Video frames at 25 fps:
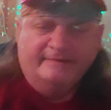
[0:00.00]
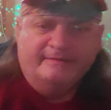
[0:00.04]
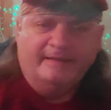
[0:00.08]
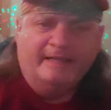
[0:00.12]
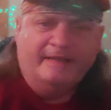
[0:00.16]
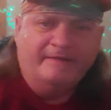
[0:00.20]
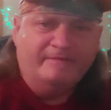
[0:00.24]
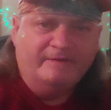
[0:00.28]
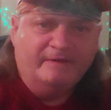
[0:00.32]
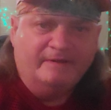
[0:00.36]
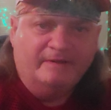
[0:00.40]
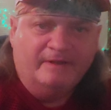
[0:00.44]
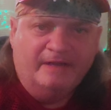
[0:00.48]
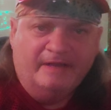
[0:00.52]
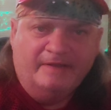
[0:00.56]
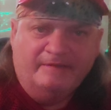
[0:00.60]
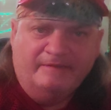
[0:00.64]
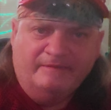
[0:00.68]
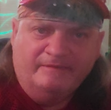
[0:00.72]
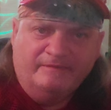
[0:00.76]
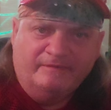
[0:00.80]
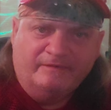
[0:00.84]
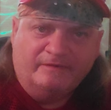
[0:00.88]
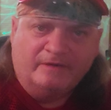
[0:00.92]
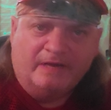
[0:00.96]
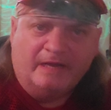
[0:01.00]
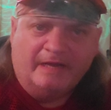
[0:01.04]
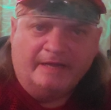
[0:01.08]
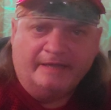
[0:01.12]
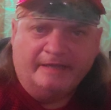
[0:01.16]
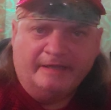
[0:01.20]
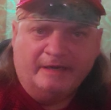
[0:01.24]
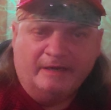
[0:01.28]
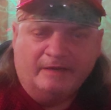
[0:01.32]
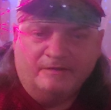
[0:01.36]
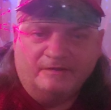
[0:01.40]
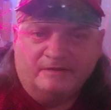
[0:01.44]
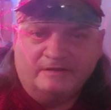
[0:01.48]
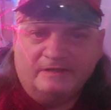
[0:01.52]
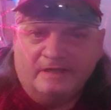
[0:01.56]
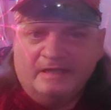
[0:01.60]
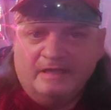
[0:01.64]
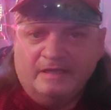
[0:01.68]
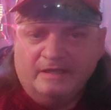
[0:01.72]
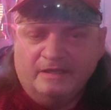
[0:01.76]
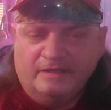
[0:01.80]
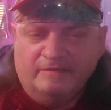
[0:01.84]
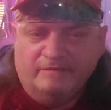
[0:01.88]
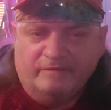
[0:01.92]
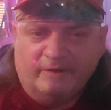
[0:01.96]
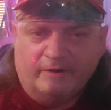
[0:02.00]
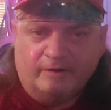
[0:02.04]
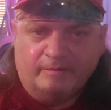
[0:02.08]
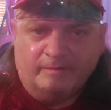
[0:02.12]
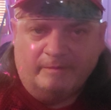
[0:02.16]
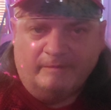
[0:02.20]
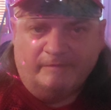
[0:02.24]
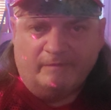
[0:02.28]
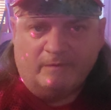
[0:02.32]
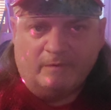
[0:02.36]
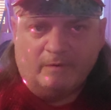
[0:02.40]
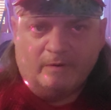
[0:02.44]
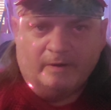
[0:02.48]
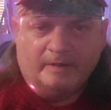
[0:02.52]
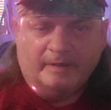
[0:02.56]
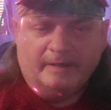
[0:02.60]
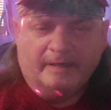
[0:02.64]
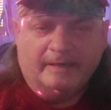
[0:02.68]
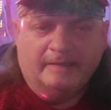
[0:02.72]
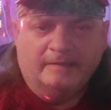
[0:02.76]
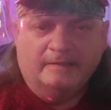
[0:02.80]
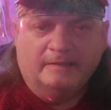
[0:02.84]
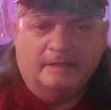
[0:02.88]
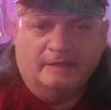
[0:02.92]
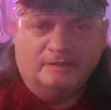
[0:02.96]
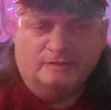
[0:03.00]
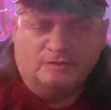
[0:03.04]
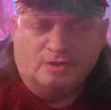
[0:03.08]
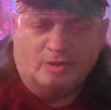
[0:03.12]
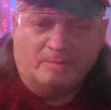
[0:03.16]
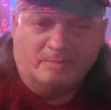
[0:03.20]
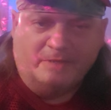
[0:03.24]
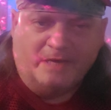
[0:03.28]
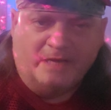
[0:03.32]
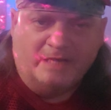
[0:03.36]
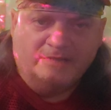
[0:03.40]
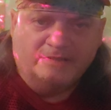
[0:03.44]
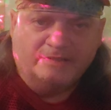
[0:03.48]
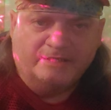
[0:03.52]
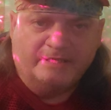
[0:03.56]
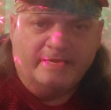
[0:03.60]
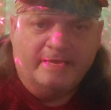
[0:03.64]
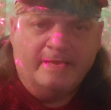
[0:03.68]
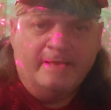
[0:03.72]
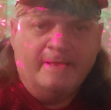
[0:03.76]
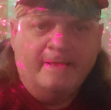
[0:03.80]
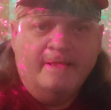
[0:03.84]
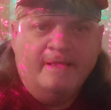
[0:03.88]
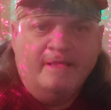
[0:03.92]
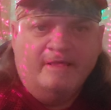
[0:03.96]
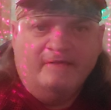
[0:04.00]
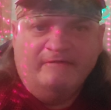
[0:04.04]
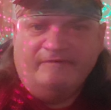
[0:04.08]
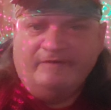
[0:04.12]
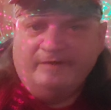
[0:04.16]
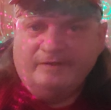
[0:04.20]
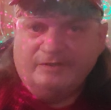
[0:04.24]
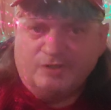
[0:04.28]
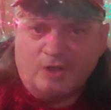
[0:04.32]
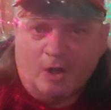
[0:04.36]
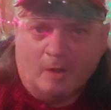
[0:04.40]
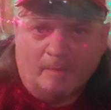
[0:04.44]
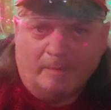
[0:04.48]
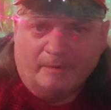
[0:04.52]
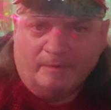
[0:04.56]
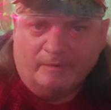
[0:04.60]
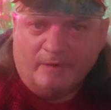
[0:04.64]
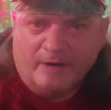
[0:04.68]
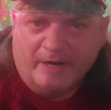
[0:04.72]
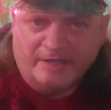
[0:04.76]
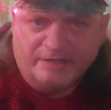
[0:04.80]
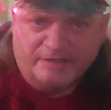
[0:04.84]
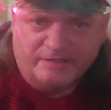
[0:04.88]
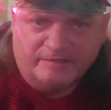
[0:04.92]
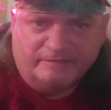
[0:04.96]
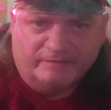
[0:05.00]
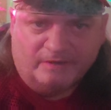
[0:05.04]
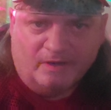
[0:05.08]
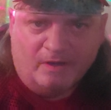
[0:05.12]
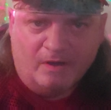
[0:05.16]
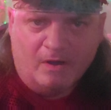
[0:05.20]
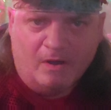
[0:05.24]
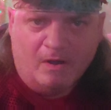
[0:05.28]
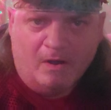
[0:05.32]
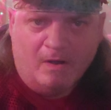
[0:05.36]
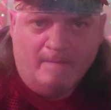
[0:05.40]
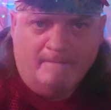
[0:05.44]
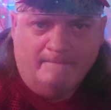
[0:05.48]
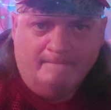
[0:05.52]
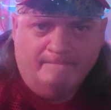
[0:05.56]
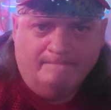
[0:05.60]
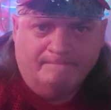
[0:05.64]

Even for like you've heard it before in legal terminology, field scope and range of law.